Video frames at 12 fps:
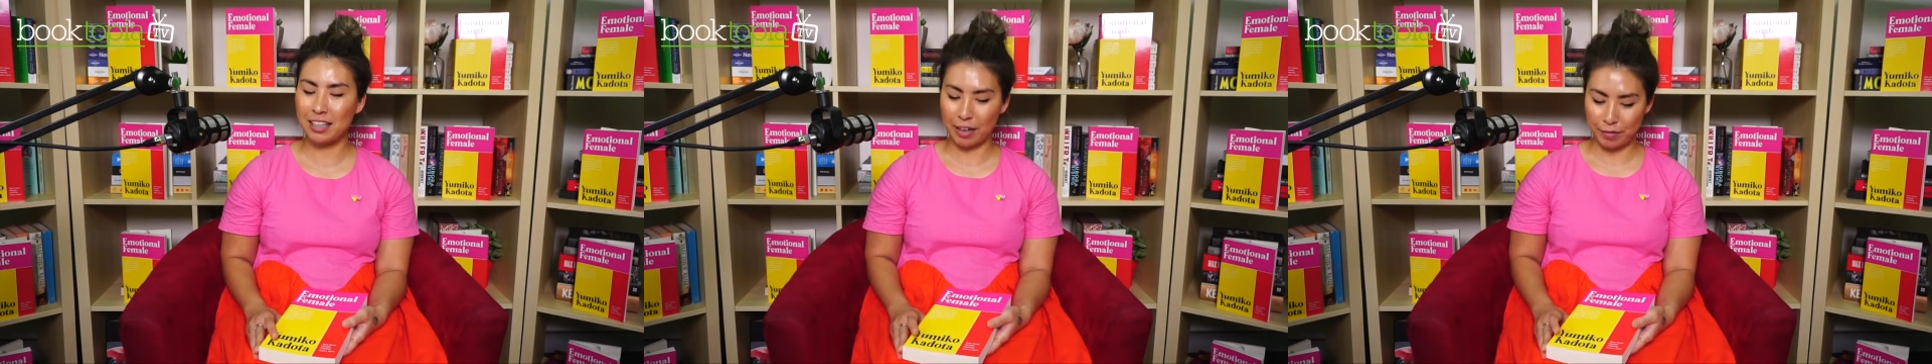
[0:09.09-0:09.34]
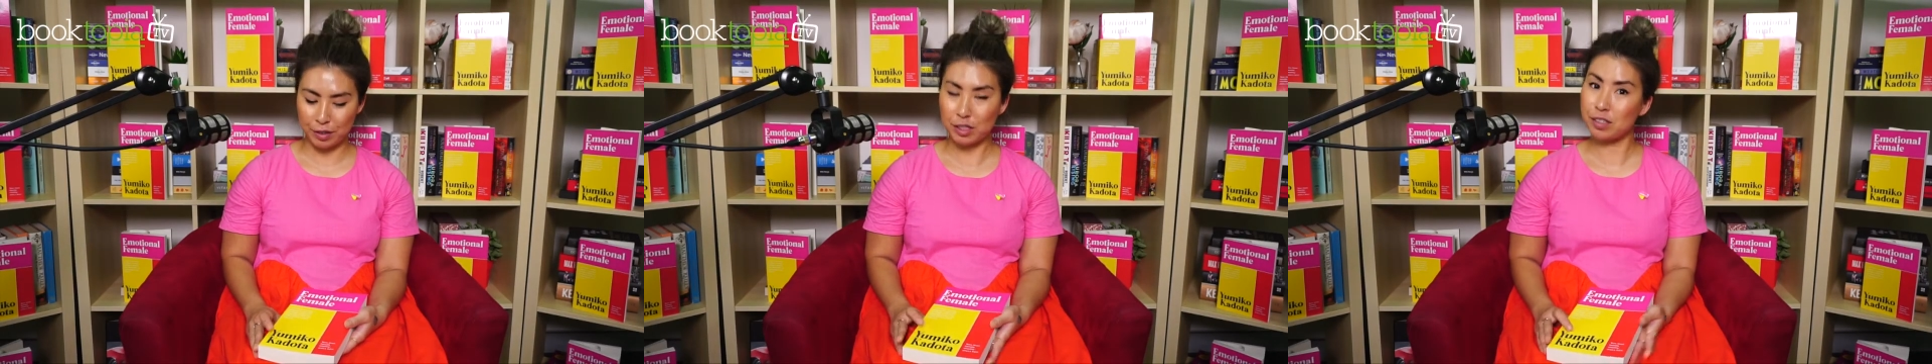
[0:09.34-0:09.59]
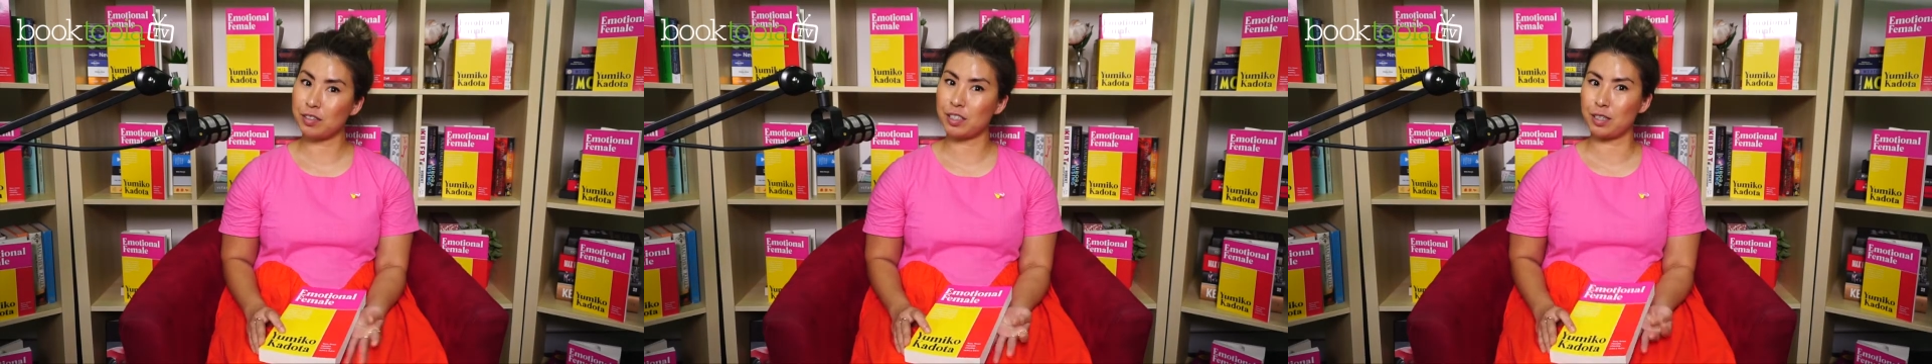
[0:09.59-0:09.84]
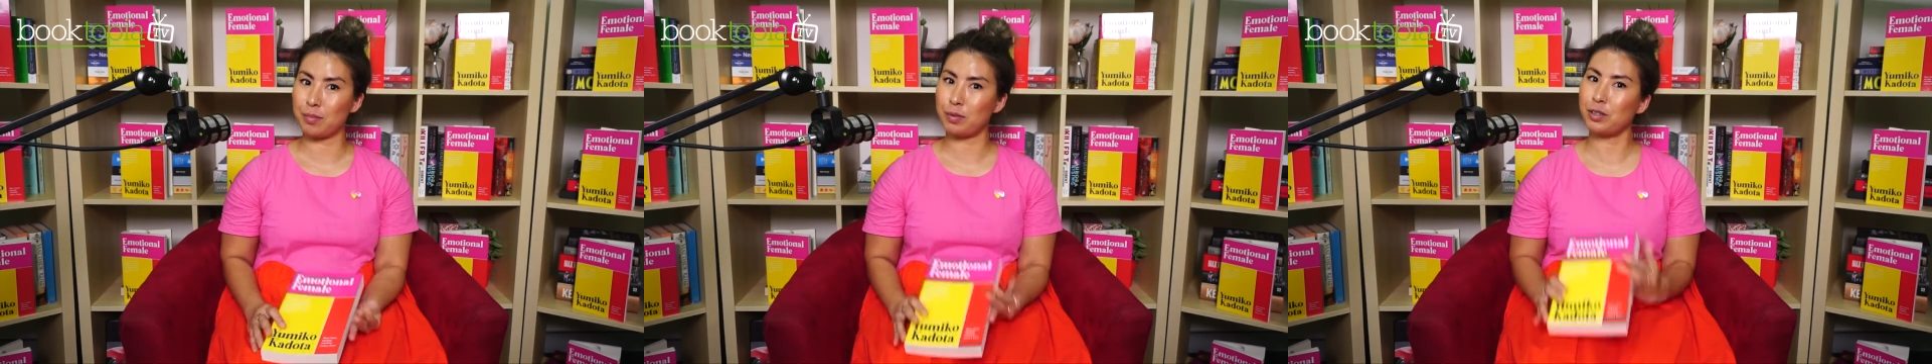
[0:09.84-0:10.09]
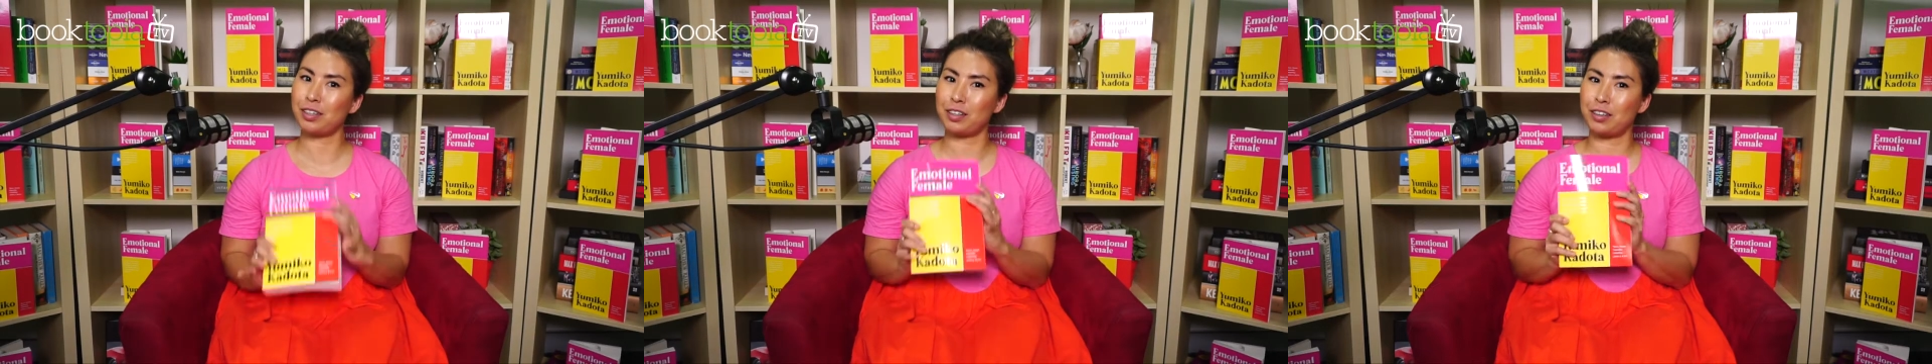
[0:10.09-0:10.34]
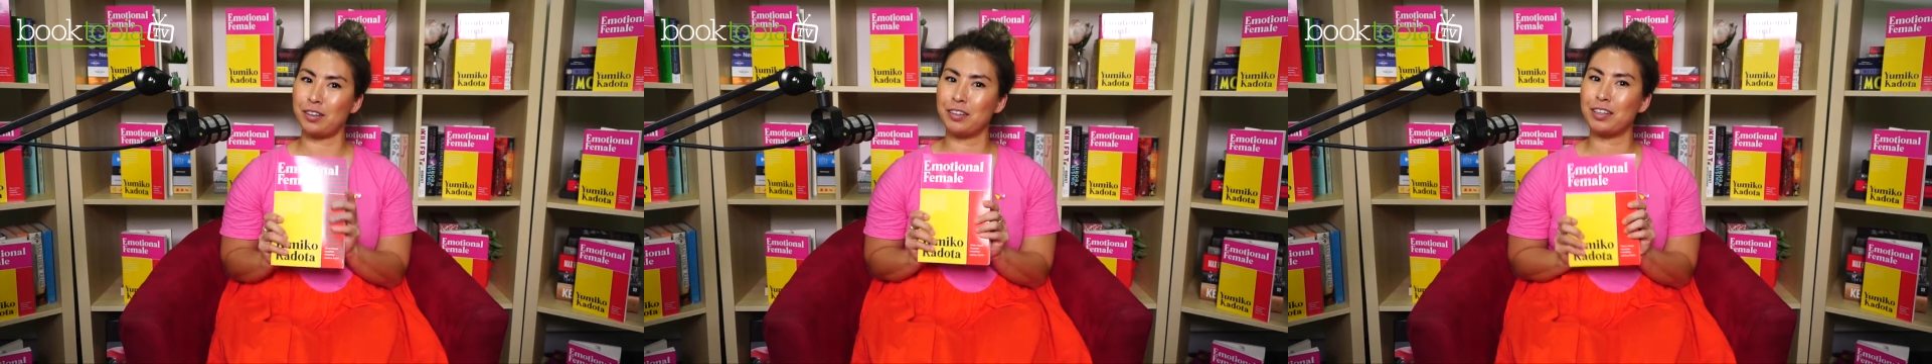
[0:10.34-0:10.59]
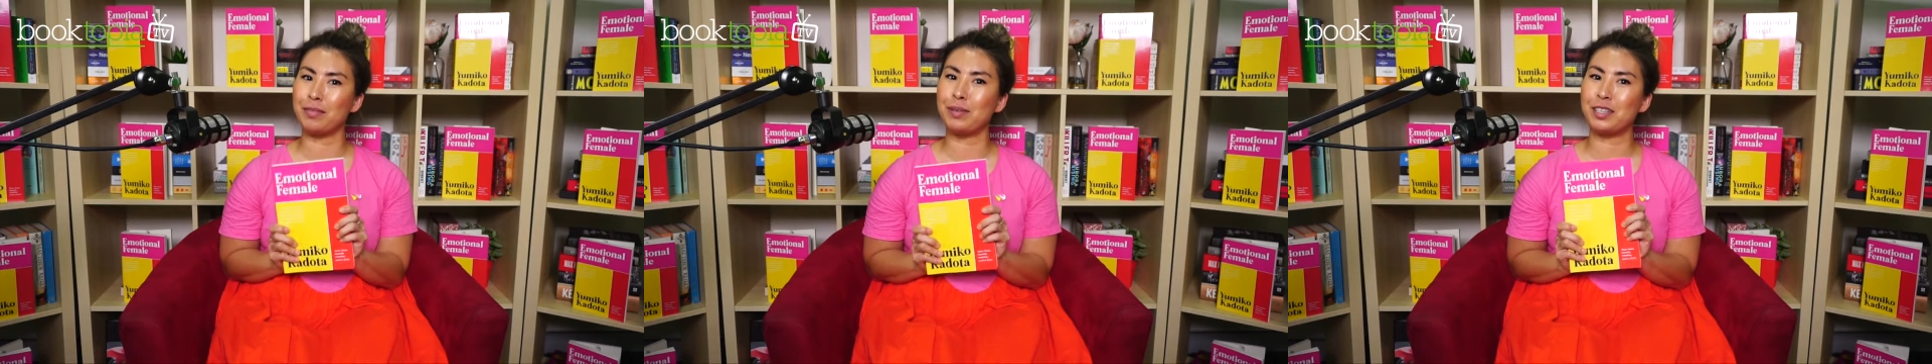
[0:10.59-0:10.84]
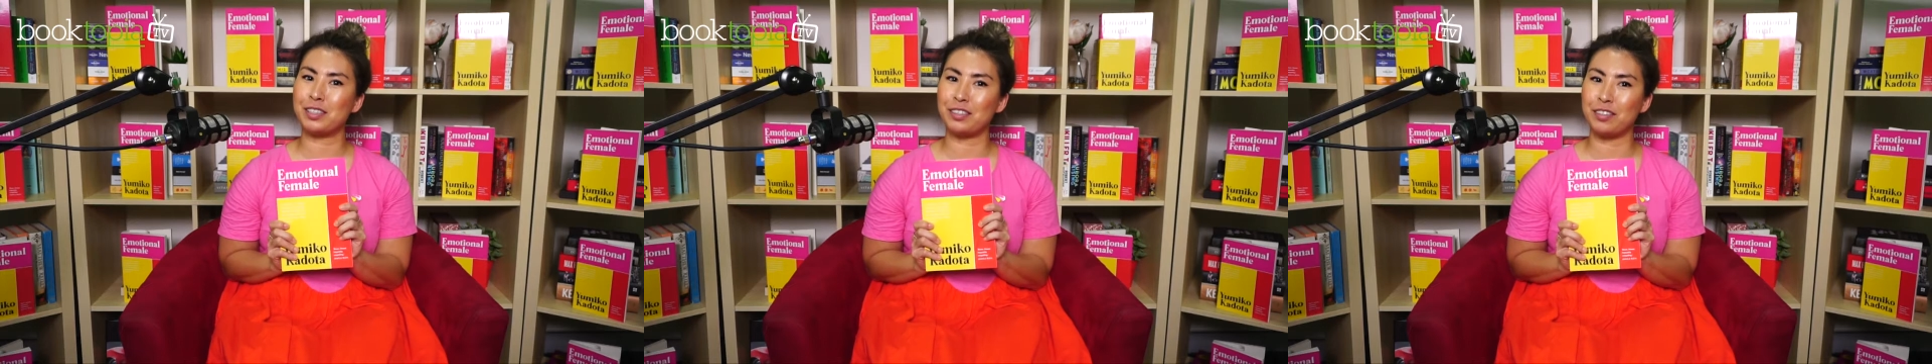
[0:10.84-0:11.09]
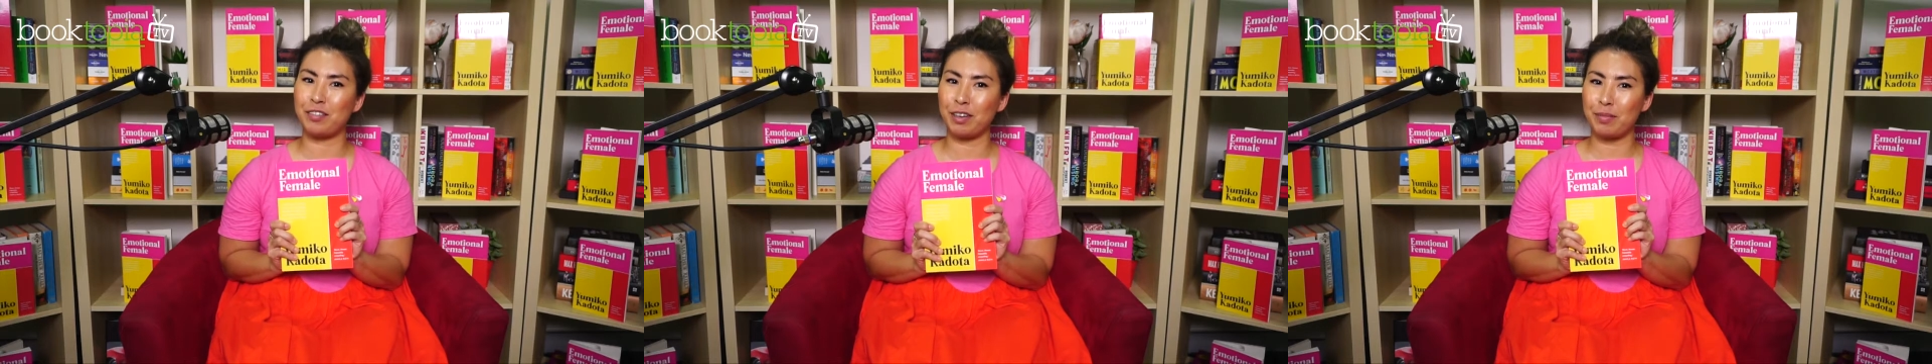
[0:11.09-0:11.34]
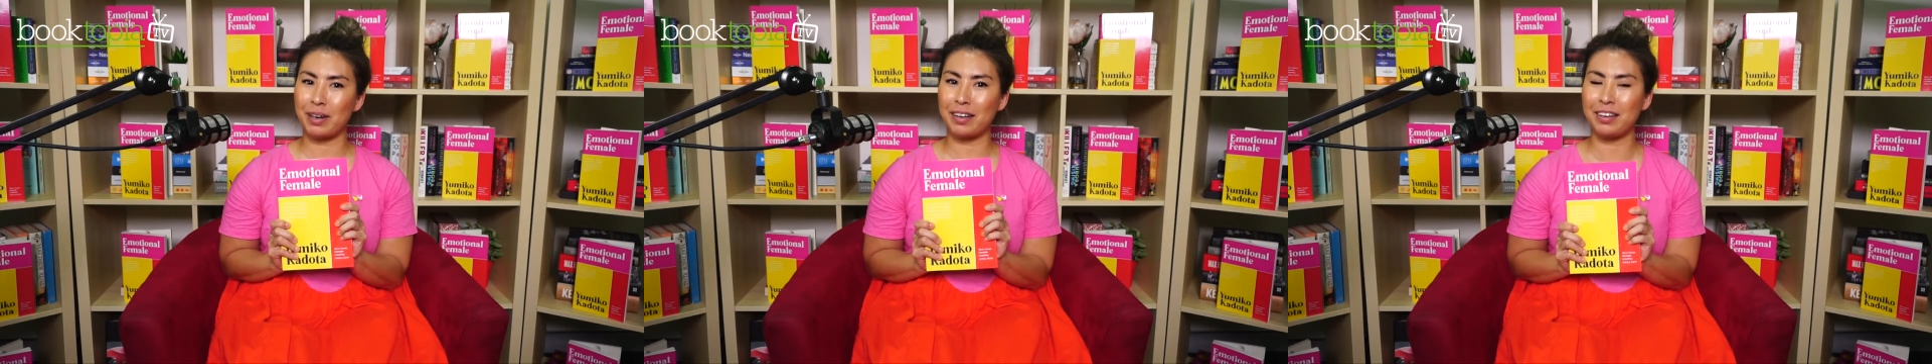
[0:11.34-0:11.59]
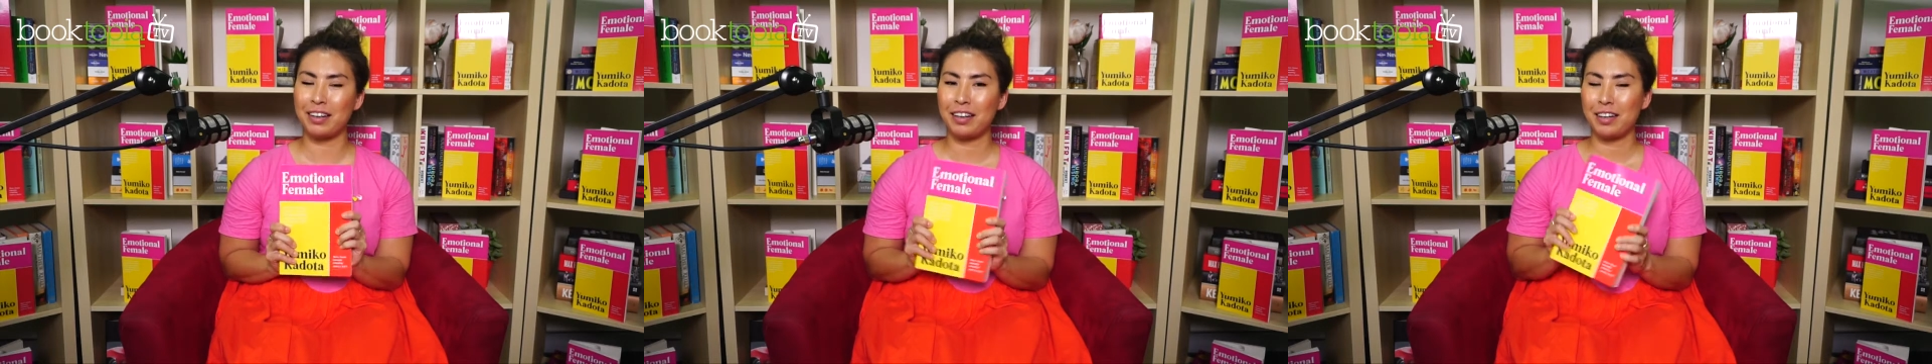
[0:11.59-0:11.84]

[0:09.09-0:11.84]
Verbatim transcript: I've just written a book called Emotional Female,